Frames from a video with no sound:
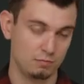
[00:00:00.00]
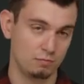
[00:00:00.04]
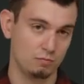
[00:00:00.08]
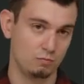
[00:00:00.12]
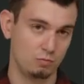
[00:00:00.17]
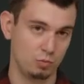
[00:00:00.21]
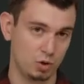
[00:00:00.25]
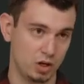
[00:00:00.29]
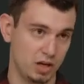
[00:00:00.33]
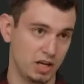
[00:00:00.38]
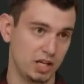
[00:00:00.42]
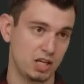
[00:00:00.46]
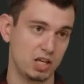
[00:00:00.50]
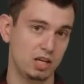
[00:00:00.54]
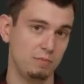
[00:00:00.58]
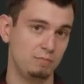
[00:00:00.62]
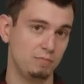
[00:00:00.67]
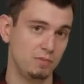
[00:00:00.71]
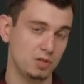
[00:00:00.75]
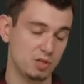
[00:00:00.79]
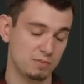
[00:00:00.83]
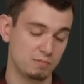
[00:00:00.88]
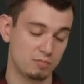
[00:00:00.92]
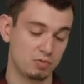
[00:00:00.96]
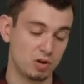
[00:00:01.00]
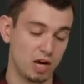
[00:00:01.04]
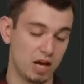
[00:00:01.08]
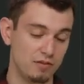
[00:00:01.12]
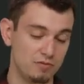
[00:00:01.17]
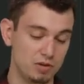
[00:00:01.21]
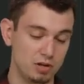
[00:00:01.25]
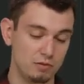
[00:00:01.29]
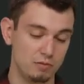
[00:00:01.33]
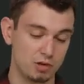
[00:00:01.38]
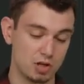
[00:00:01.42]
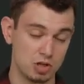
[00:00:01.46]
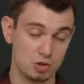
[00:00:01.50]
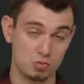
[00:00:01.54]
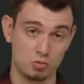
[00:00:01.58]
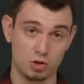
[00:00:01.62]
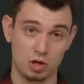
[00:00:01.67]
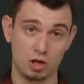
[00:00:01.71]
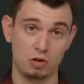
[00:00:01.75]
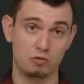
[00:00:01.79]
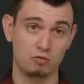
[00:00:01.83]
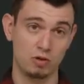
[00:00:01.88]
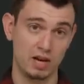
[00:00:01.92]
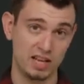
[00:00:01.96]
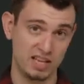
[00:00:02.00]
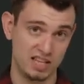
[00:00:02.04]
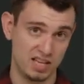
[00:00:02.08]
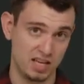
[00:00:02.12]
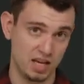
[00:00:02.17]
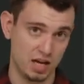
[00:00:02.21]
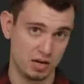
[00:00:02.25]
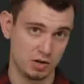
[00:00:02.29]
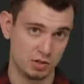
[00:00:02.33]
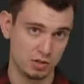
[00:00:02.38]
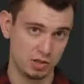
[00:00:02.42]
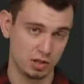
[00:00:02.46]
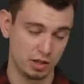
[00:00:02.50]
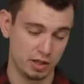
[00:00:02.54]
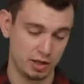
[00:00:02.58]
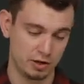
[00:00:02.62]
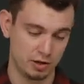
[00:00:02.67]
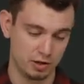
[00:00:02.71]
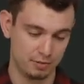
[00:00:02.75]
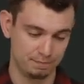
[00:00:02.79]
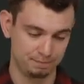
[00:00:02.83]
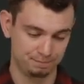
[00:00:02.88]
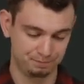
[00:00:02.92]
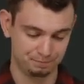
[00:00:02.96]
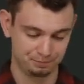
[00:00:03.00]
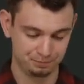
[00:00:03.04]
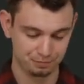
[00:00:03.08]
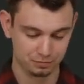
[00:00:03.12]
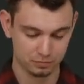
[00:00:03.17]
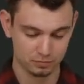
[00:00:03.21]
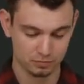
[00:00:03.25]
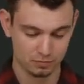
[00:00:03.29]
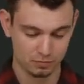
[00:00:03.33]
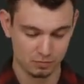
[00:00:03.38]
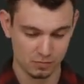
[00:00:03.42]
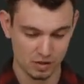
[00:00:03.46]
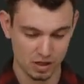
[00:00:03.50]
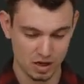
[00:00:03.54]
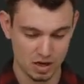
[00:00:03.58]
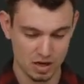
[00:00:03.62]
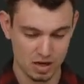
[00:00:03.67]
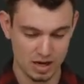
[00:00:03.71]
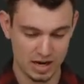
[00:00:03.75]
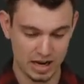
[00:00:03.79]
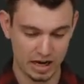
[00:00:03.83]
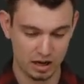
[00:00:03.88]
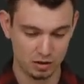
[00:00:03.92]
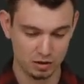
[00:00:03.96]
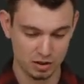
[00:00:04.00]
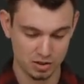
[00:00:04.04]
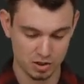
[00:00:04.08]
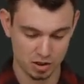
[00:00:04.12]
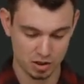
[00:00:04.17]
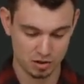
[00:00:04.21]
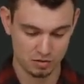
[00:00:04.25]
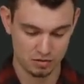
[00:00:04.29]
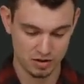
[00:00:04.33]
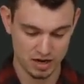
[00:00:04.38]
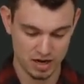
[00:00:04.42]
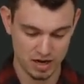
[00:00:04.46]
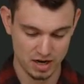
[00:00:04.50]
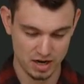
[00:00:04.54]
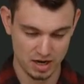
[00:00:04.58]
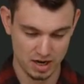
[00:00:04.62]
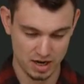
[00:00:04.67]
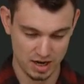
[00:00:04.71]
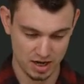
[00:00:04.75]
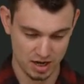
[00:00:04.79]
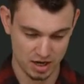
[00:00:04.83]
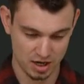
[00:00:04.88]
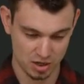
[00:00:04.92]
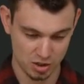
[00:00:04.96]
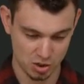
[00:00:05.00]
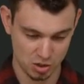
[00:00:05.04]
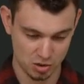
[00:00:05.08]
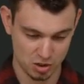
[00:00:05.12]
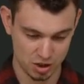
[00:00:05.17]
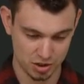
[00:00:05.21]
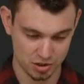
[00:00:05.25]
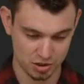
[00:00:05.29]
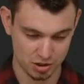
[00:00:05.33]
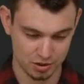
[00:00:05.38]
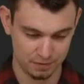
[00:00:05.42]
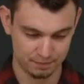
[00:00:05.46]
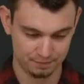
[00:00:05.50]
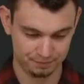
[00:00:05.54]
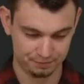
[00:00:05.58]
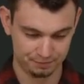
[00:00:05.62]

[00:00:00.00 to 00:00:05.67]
We're going to keep these private because we're going to write getters later. Now let's create a constructor.